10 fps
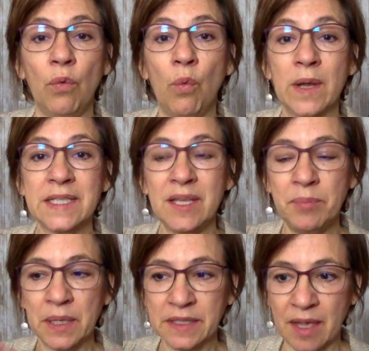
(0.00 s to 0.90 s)
Once he
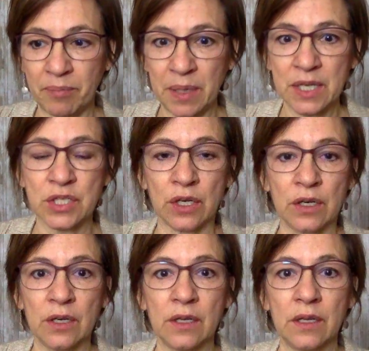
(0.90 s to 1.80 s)
built that
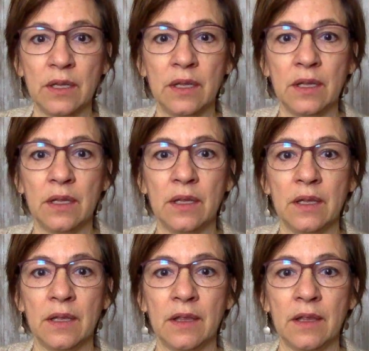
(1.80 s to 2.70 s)
picture,
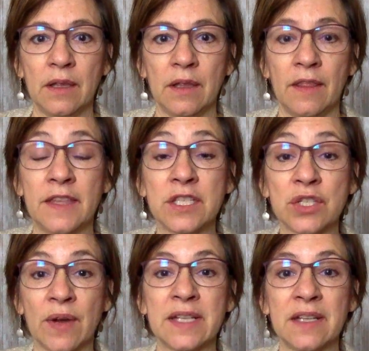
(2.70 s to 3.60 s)
the
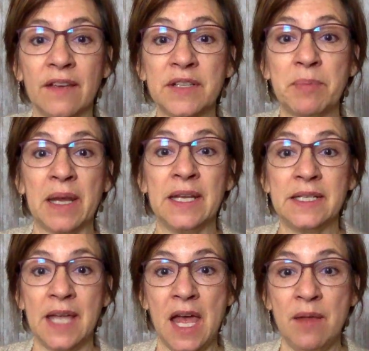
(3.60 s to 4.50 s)
stress of spending
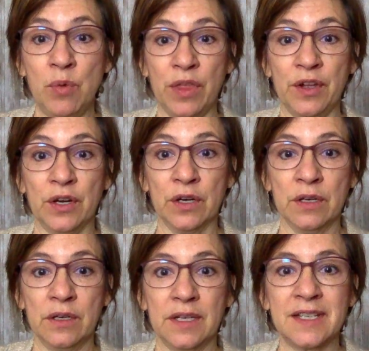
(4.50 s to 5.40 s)
time with her
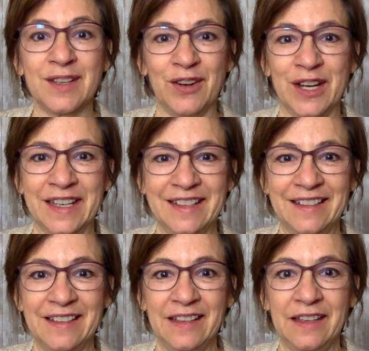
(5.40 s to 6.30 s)
is gone.
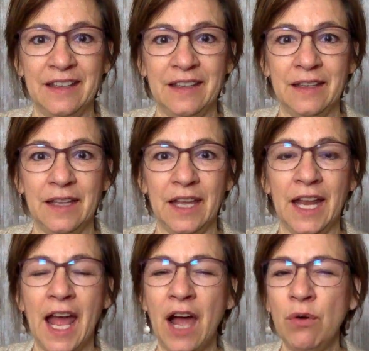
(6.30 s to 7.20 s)

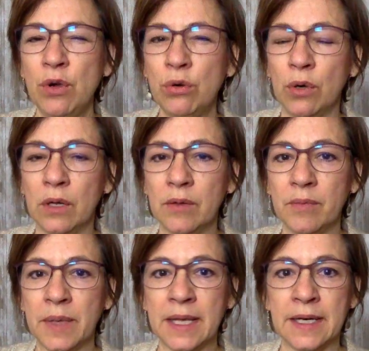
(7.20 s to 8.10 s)
And how cool,
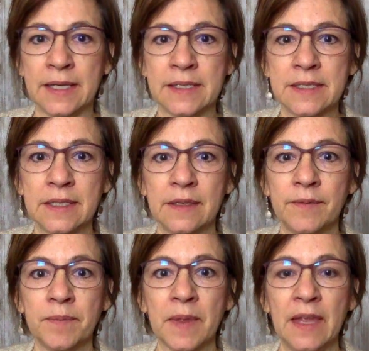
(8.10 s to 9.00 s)
because
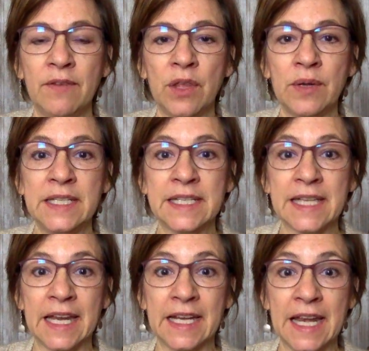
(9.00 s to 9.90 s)
even though he
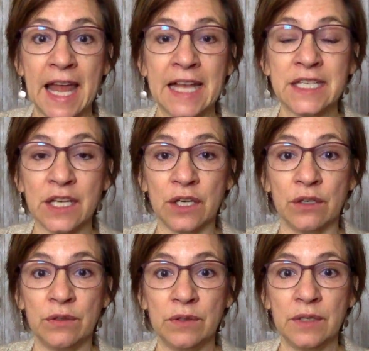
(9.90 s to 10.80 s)
decided not to go,